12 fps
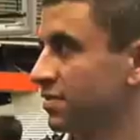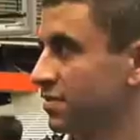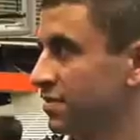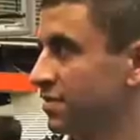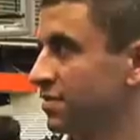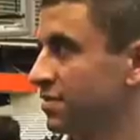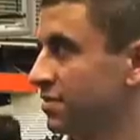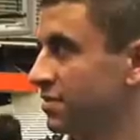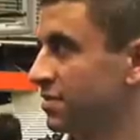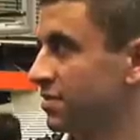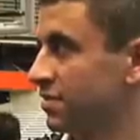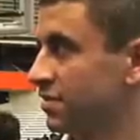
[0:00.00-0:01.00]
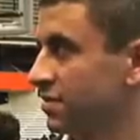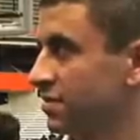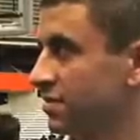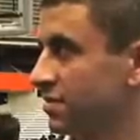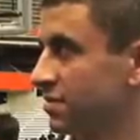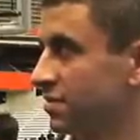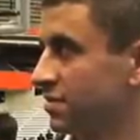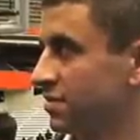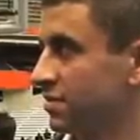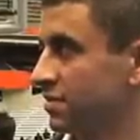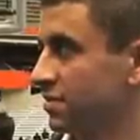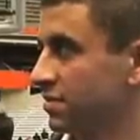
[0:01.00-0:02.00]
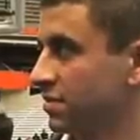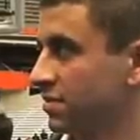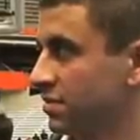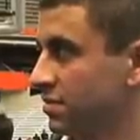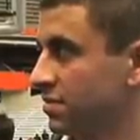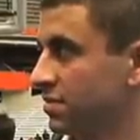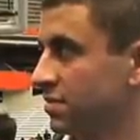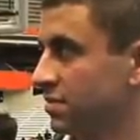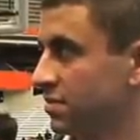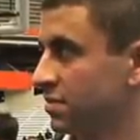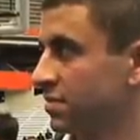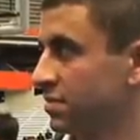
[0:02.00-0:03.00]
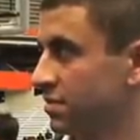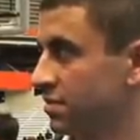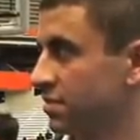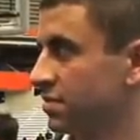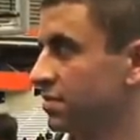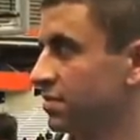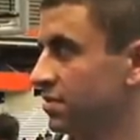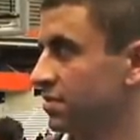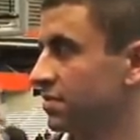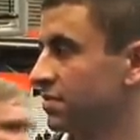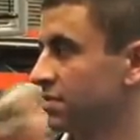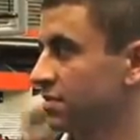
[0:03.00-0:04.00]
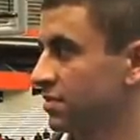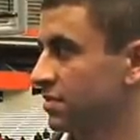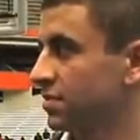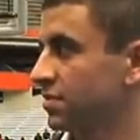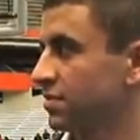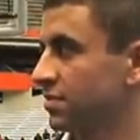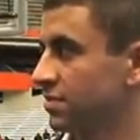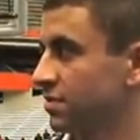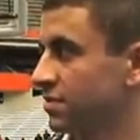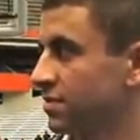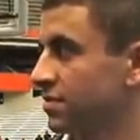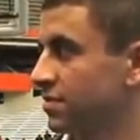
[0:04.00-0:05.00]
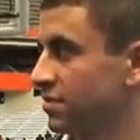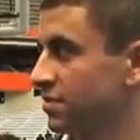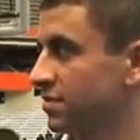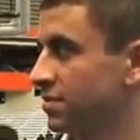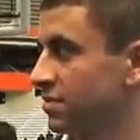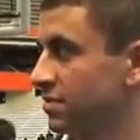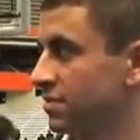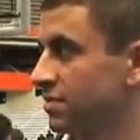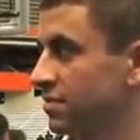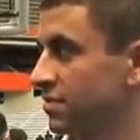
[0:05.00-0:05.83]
[no speech]